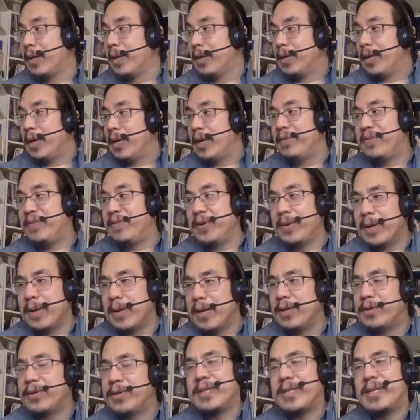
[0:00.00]
If you're
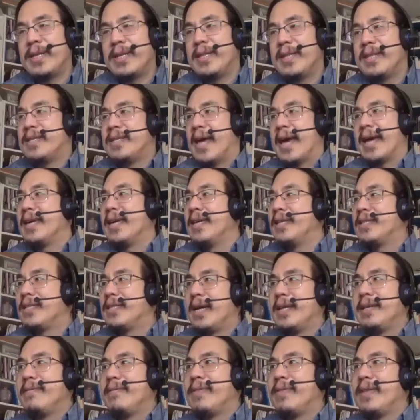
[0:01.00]
interested in the techie
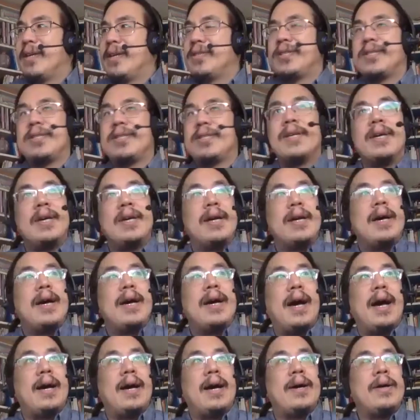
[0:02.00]
side of this,
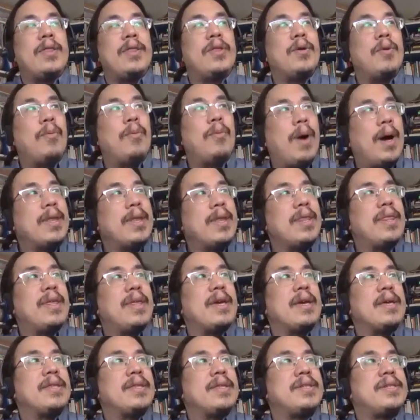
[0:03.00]
the one
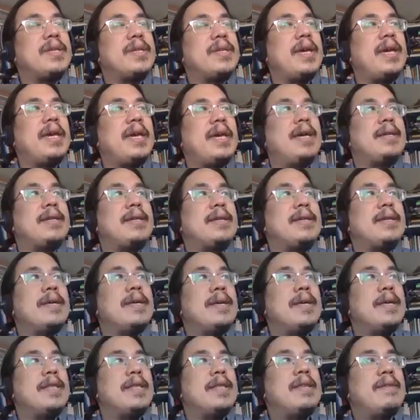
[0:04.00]
thing that's in the